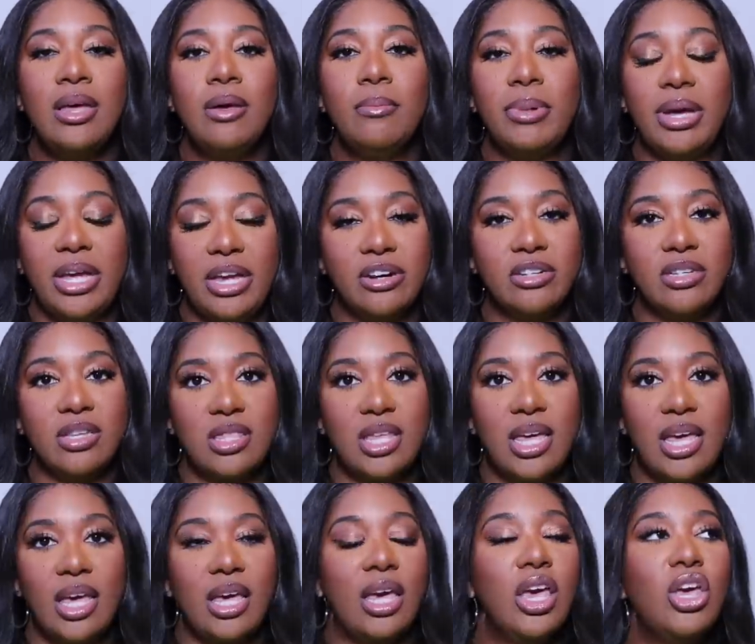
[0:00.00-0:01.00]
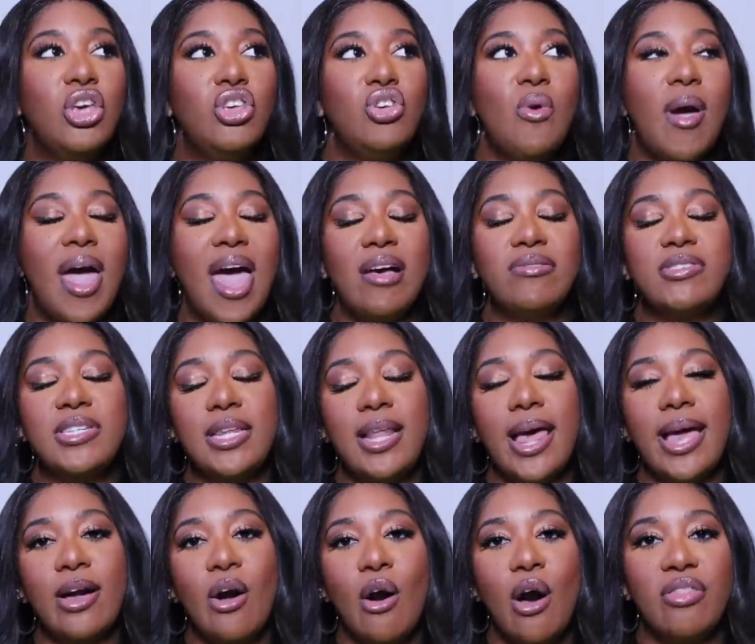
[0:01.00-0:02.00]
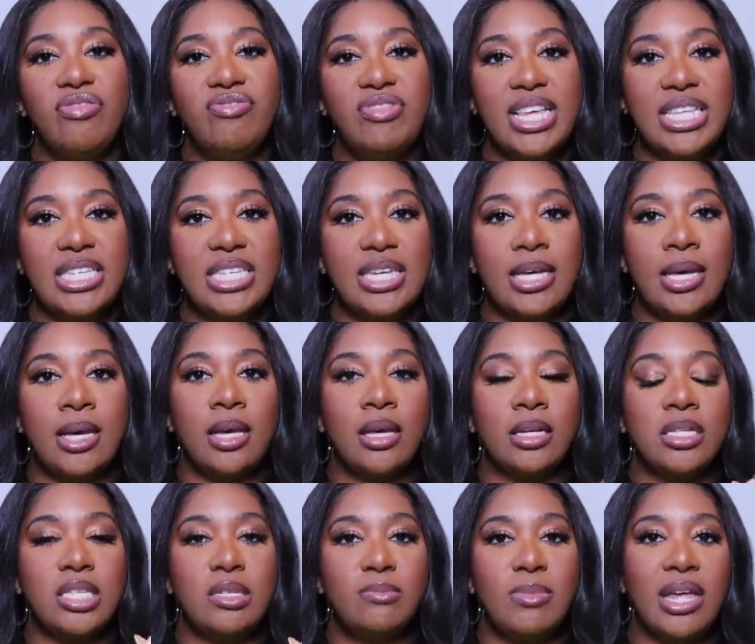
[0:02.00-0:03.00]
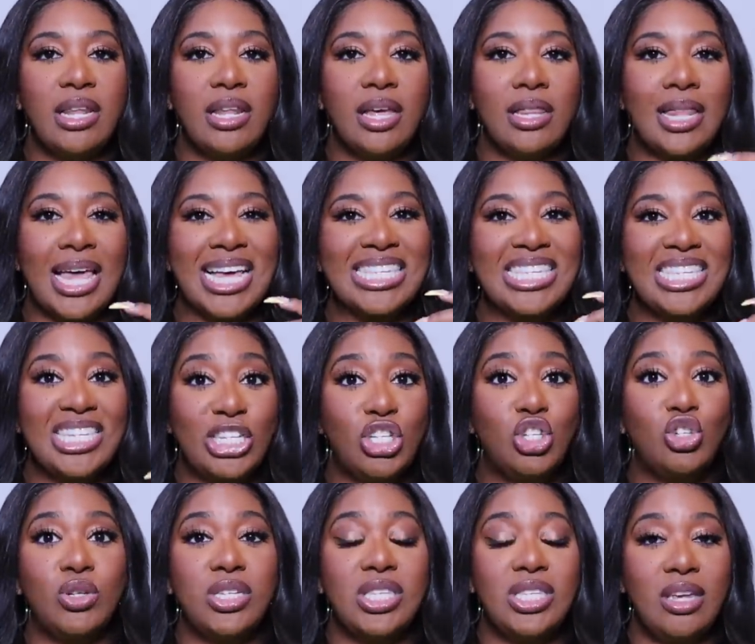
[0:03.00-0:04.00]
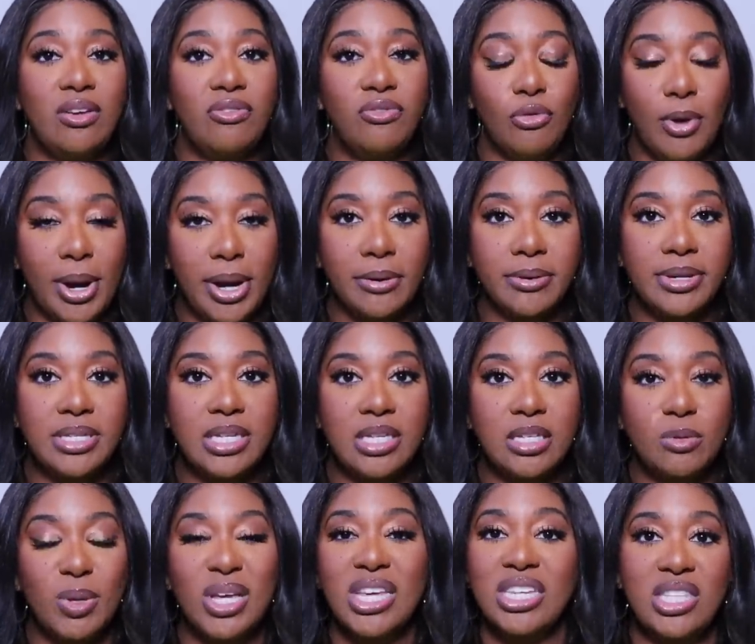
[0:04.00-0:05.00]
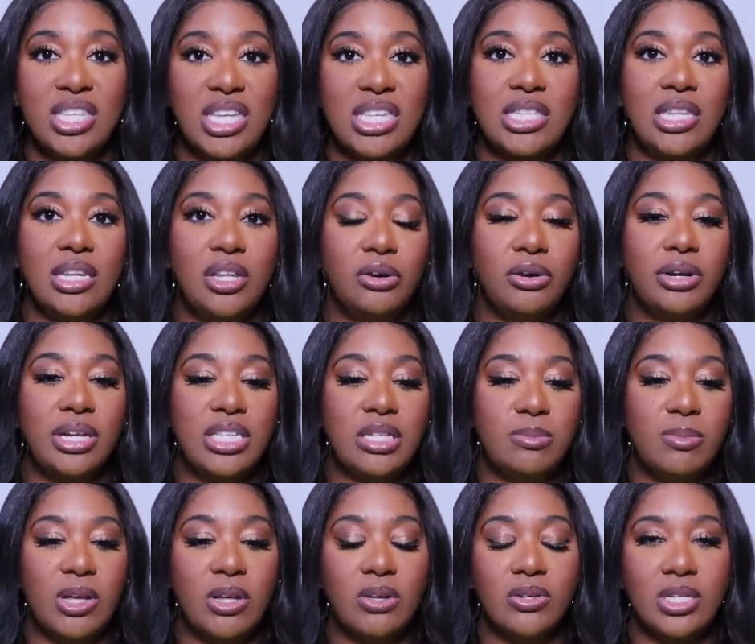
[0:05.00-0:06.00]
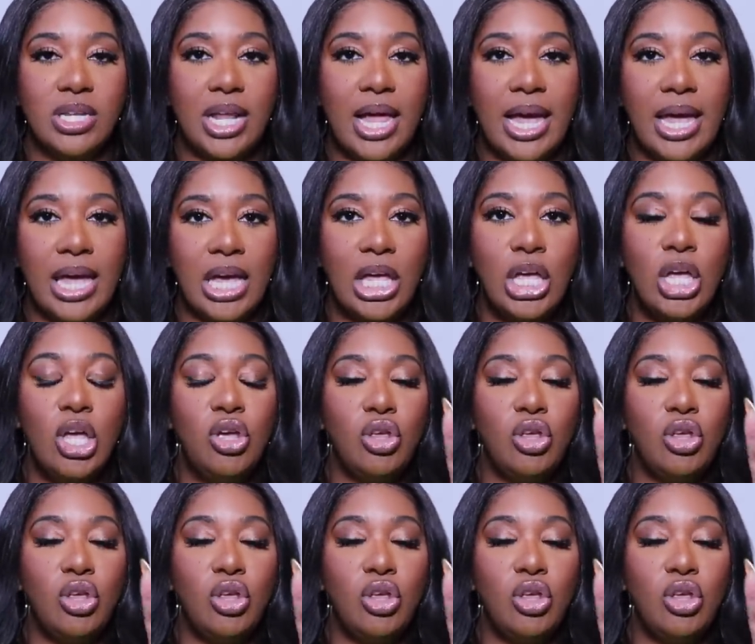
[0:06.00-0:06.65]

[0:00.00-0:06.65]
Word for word: But here's the thing. You have to like authentic smelling like citrusy fragrances because this literally smells like